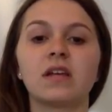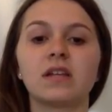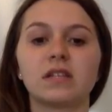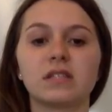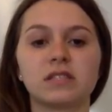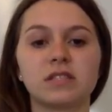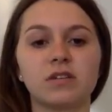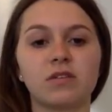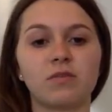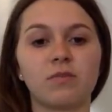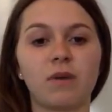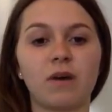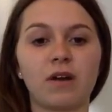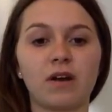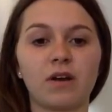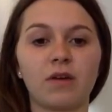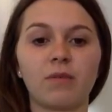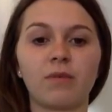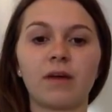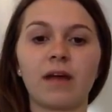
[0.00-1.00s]
distilled
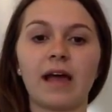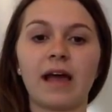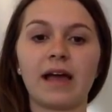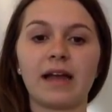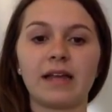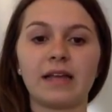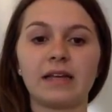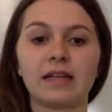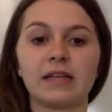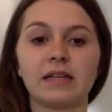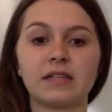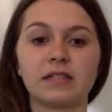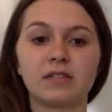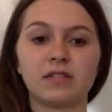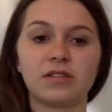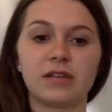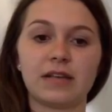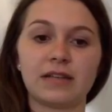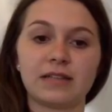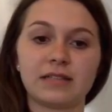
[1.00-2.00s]
water were added to
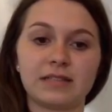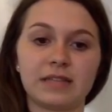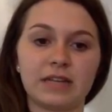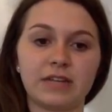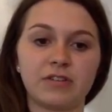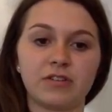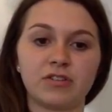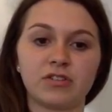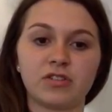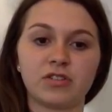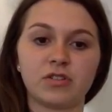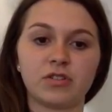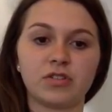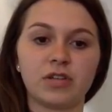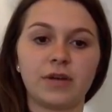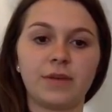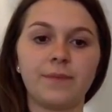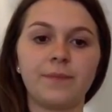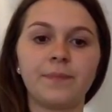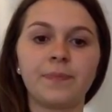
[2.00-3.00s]
that standard
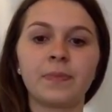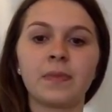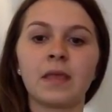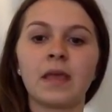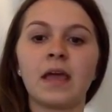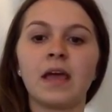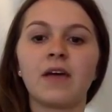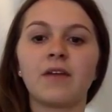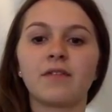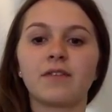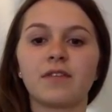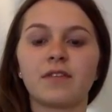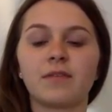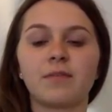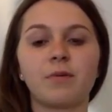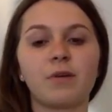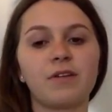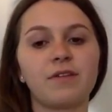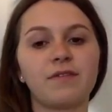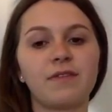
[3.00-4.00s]
solution. For the
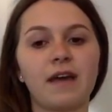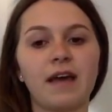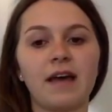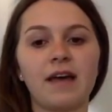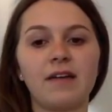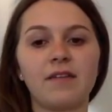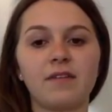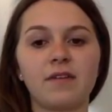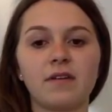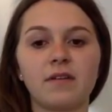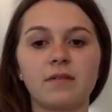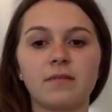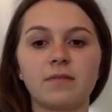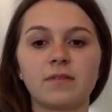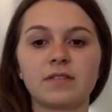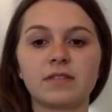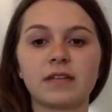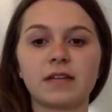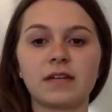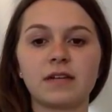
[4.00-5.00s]

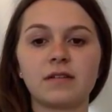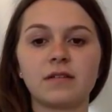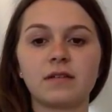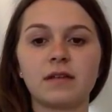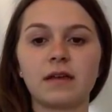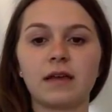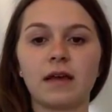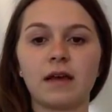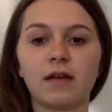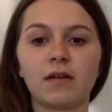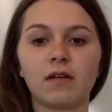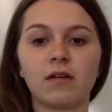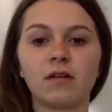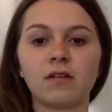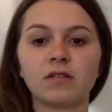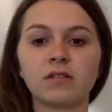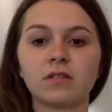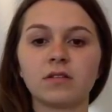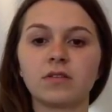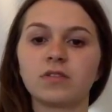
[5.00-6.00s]
0.5% alcohol
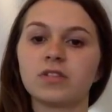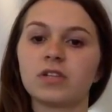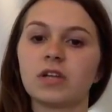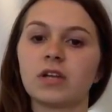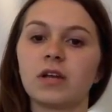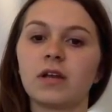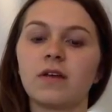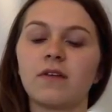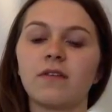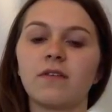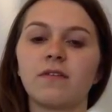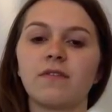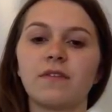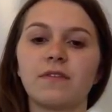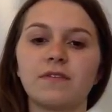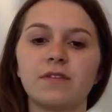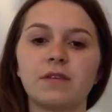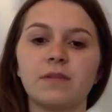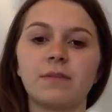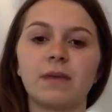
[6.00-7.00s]
solution,
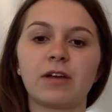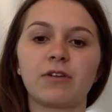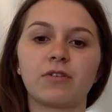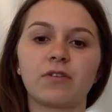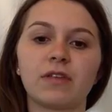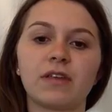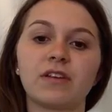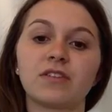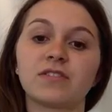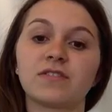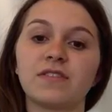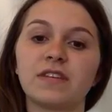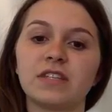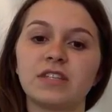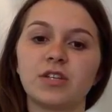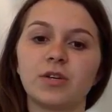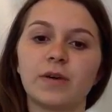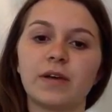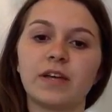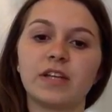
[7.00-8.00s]
50 microliters of
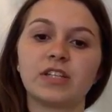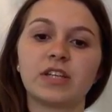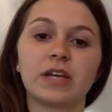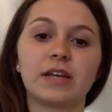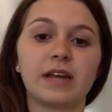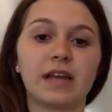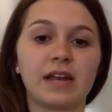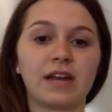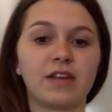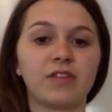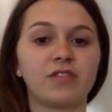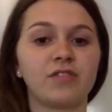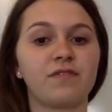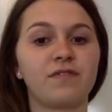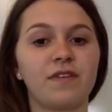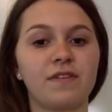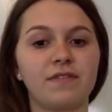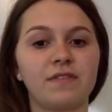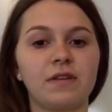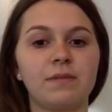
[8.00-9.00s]
ETOH and
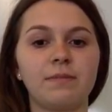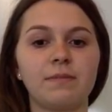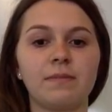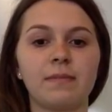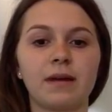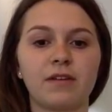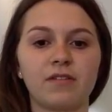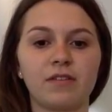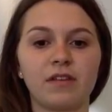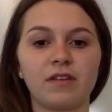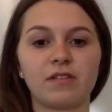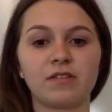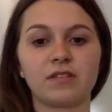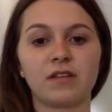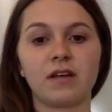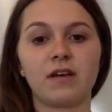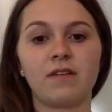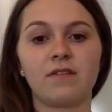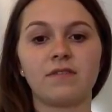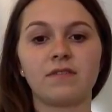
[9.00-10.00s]
950 microliters
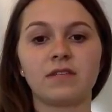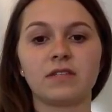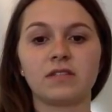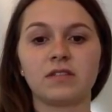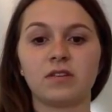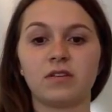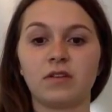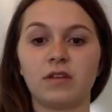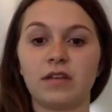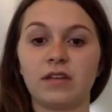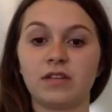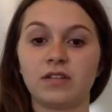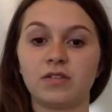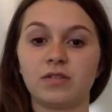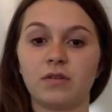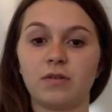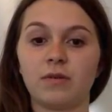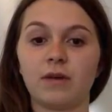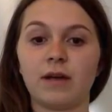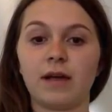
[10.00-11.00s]
of distilled
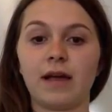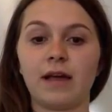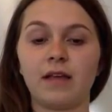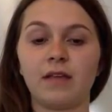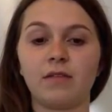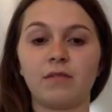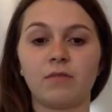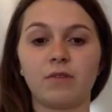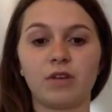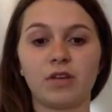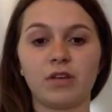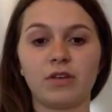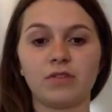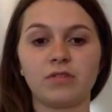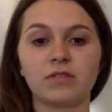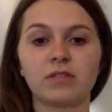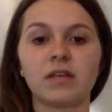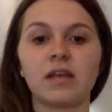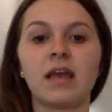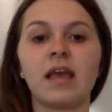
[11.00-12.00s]
H2O were
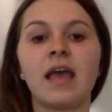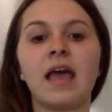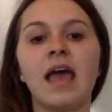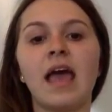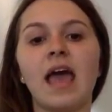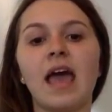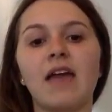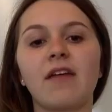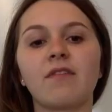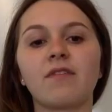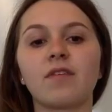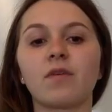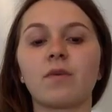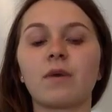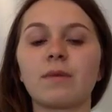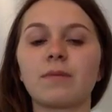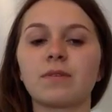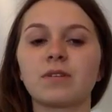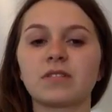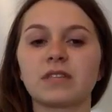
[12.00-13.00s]
used, and for the
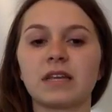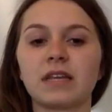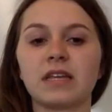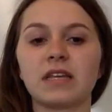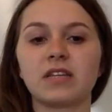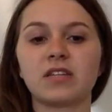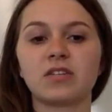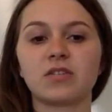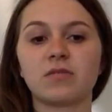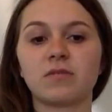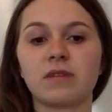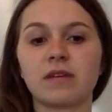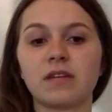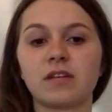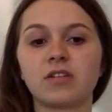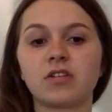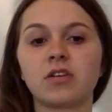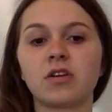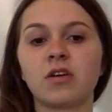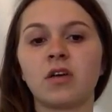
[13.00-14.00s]
1%
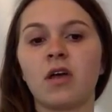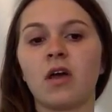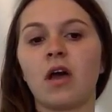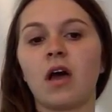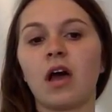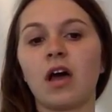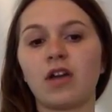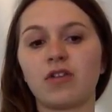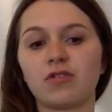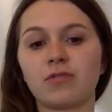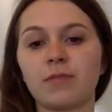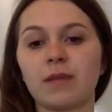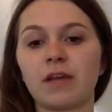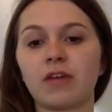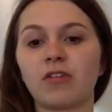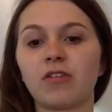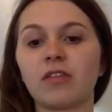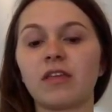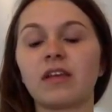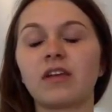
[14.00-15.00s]
ETOH, 100
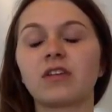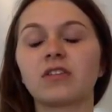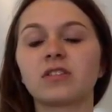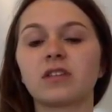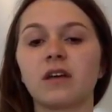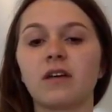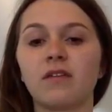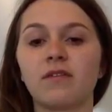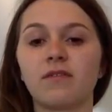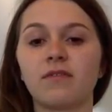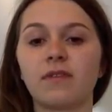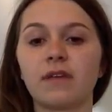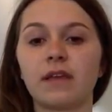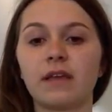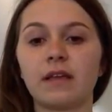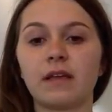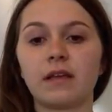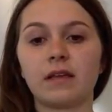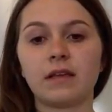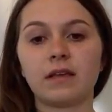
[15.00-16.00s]
microliters of
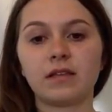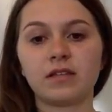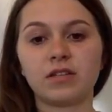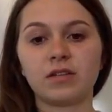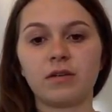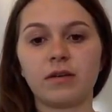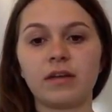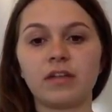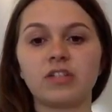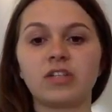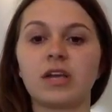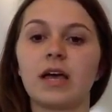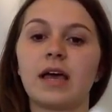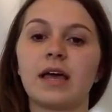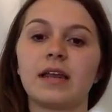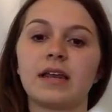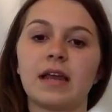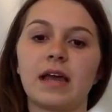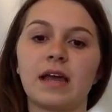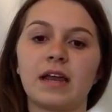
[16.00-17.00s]
ETOH
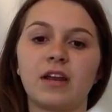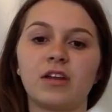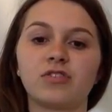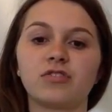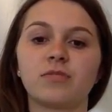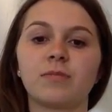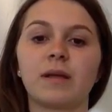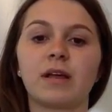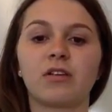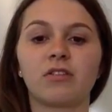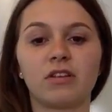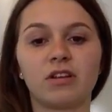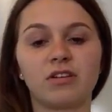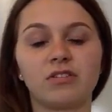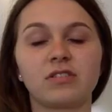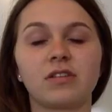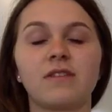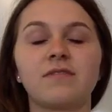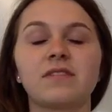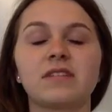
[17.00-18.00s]
and 900
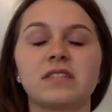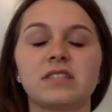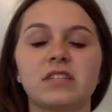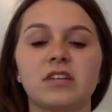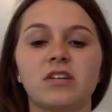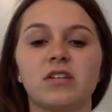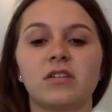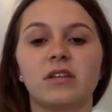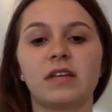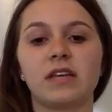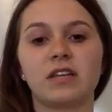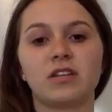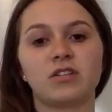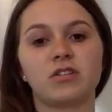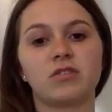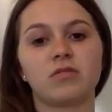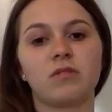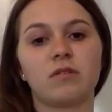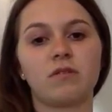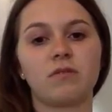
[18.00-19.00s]
microliters of distilled
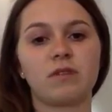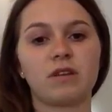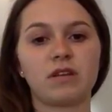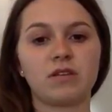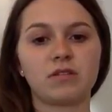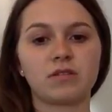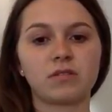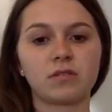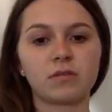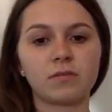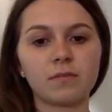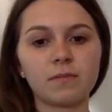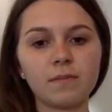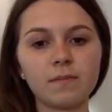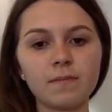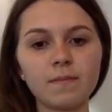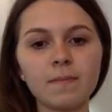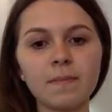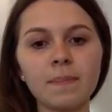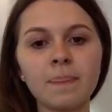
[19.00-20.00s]
H2O were used.
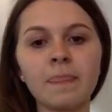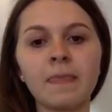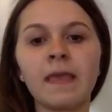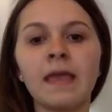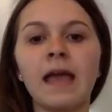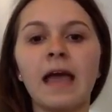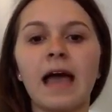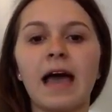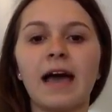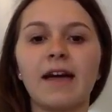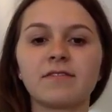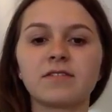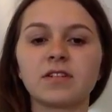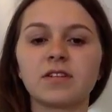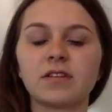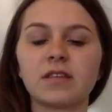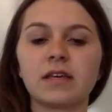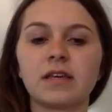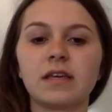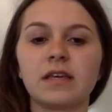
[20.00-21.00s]

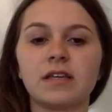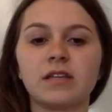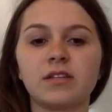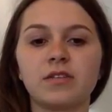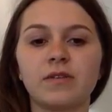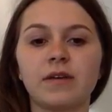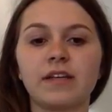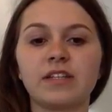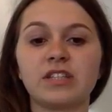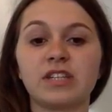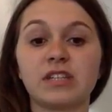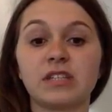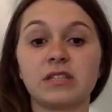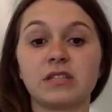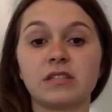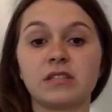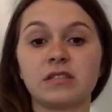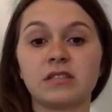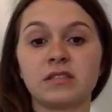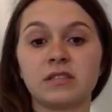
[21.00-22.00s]
After the ETOH
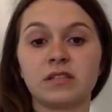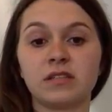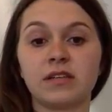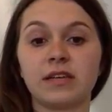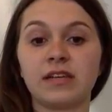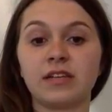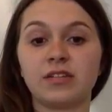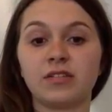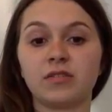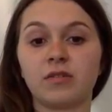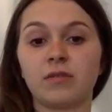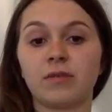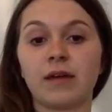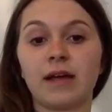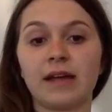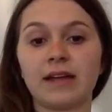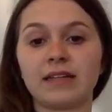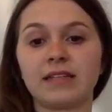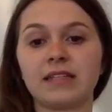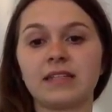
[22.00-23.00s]
and distilled H2O were
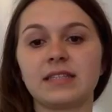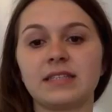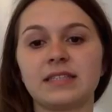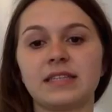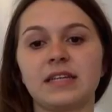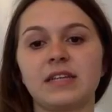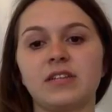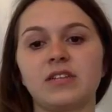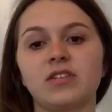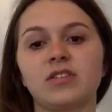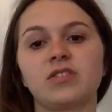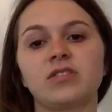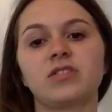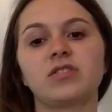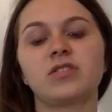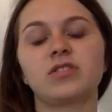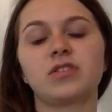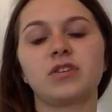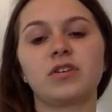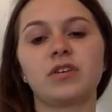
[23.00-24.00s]
added to the standards,
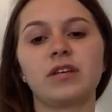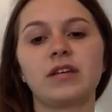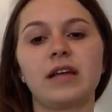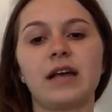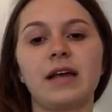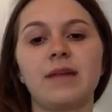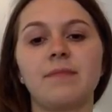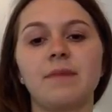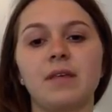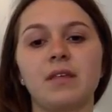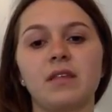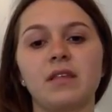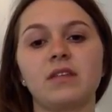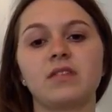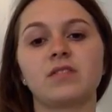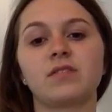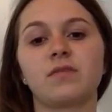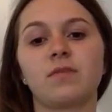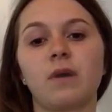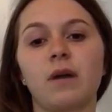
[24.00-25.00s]
39
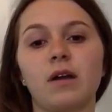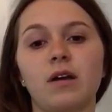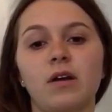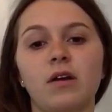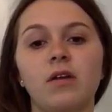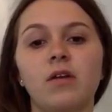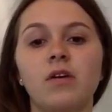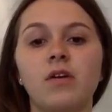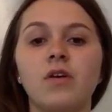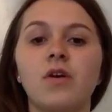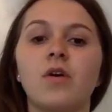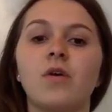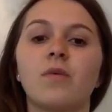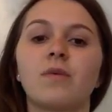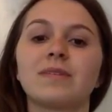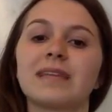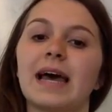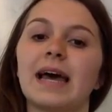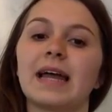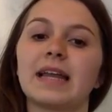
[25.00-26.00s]
milliliters of water
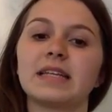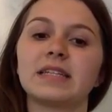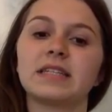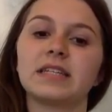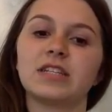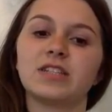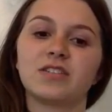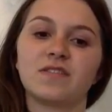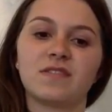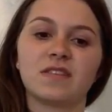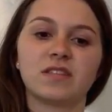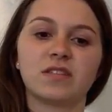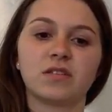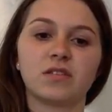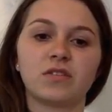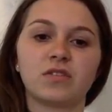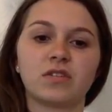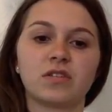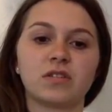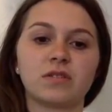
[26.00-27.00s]
was added to each of the
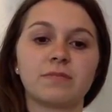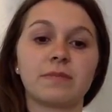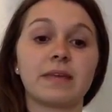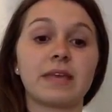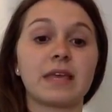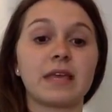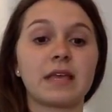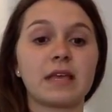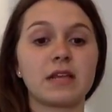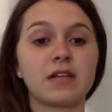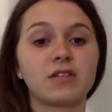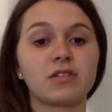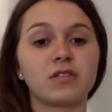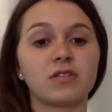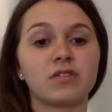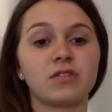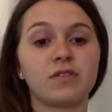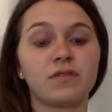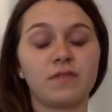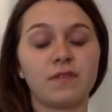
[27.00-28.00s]
solutions, making each
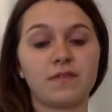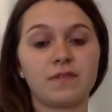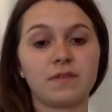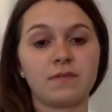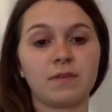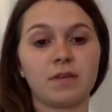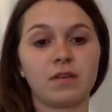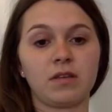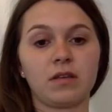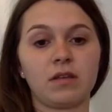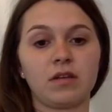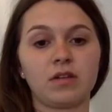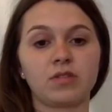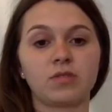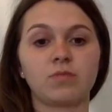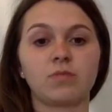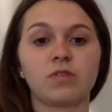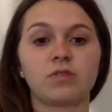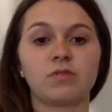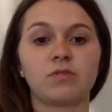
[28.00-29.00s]
solution 50 milliliters,
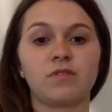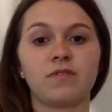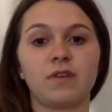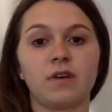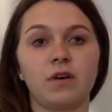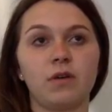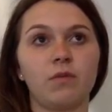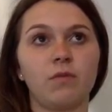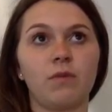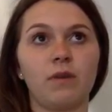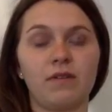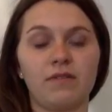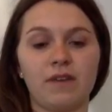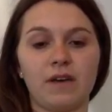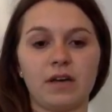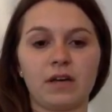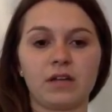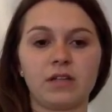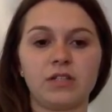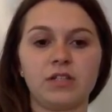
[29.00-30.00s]
which would fill one
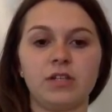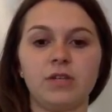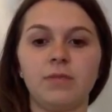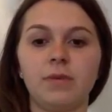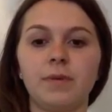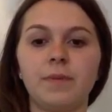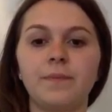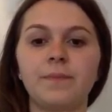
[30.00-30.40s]
Falcon tube.